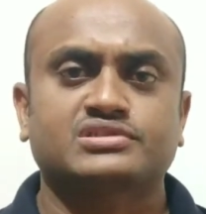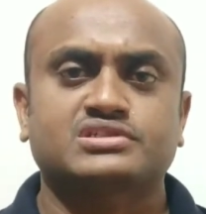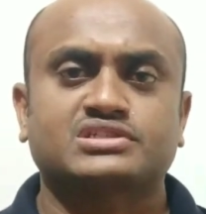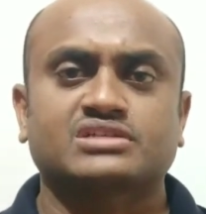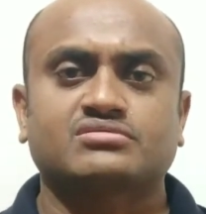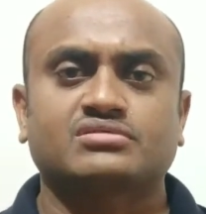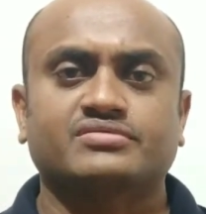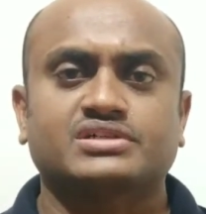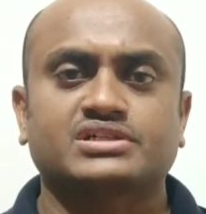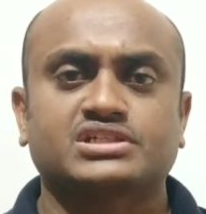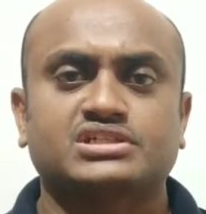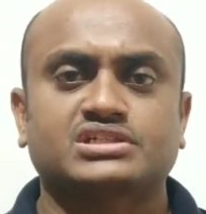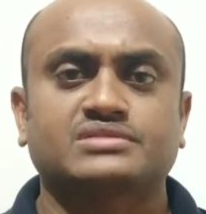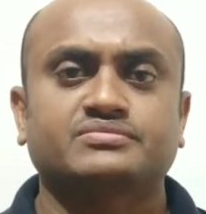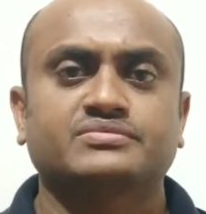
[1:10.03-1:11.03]
transfer
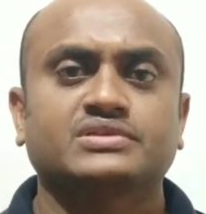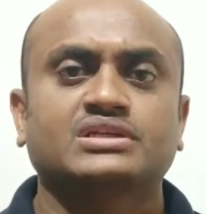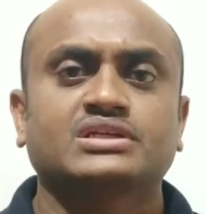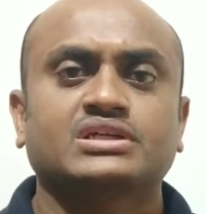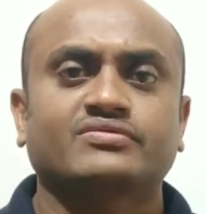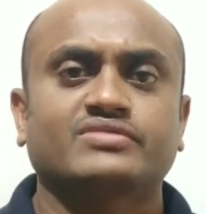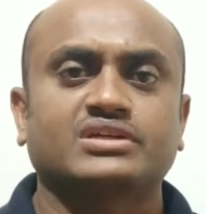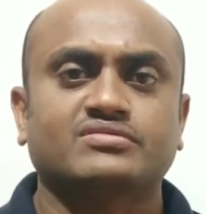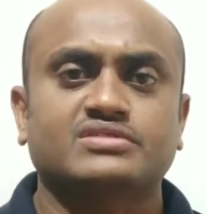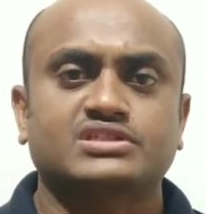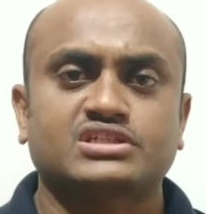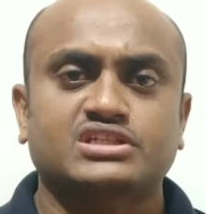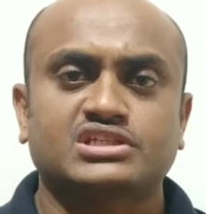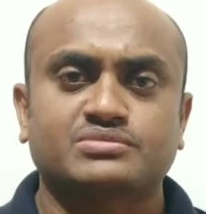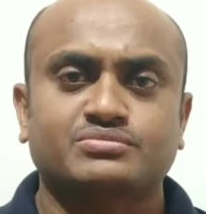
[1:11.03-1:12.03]
function, frequency
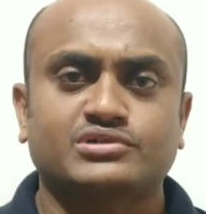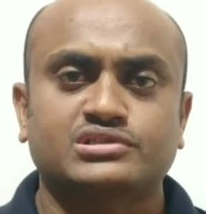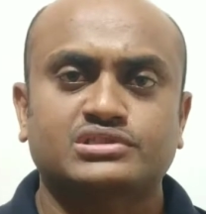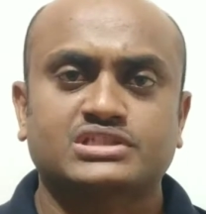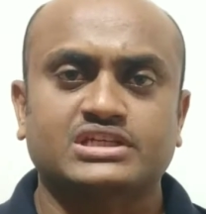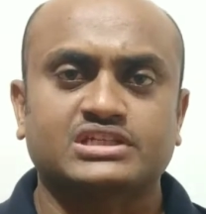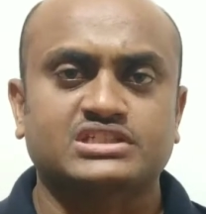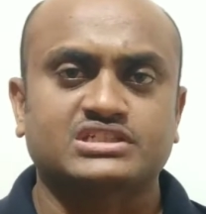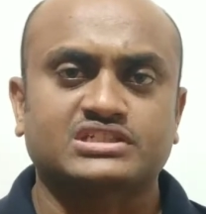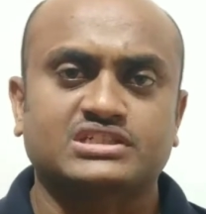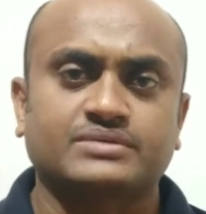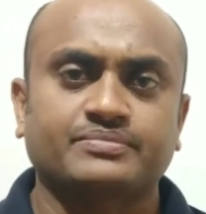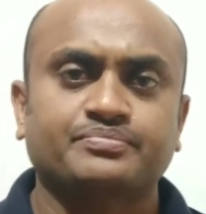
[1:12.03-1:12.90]
response, etc.